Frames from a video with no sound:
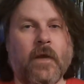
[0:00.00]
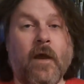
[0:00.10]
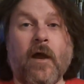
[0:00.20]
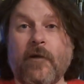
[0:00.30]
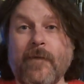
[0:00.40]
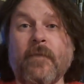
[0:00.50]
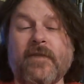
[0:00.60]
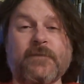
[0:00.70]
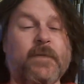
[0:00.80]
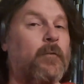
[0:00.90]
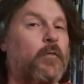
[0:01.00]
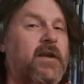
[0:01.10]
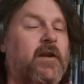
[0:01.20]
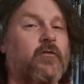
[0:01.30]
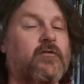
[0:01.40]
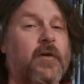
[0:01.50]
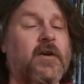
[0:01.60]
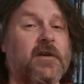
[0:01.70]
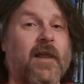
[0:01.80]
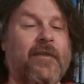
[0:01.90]
I remember this being pretty
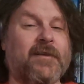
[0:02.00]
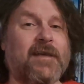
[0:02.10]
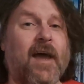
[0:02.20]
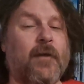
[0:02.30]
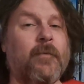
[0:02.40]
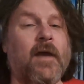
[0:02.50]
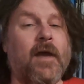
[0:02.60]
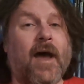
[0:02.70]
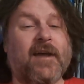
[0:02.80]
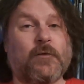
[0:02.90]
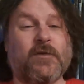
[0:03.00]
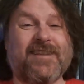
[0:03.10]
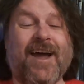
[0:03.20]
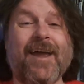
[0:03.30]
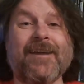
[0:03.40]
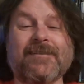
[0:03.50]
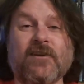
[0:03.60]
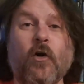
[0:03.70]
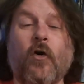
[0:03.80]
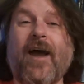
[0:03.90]
controversial at the time, as it was the highest
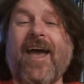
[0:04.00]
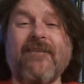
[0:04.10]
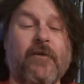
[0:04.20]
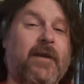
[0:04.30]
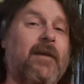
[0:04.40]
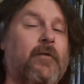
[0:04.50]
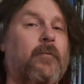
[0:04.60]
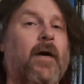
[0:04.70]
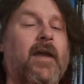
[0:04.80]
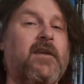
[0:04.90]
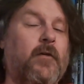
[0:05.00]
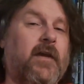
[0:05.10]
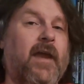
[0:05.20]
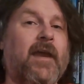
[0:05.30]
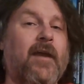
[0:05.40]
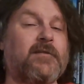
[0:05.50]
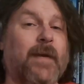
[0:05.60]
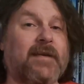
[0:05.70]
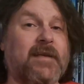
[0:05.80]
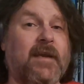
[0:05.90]
score ever given by a UK games
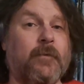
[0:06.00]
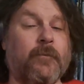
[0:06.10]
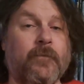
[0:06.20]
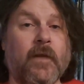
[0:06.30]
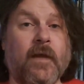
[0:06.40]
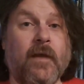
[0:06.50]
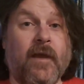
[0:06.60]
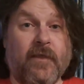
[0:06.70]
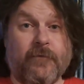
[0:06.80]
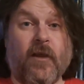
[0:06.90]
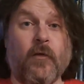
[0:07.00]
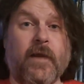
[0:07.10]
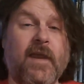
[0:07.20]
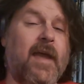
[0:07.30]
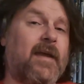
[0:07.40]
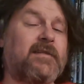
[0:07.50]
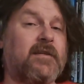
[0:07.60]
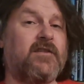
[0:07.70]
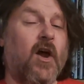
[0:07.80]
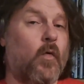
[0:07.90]
magazine. In the following years,
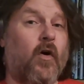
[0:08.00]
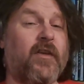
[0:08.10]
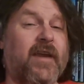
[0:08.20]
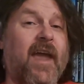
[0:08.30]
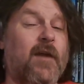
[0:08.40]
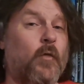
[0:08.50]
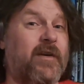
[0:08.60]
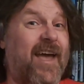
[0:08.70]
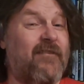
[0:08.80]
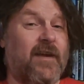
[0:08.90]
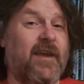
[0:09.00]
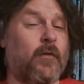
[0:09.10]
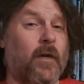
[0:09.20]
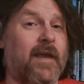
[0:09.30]
no other game would ever equal it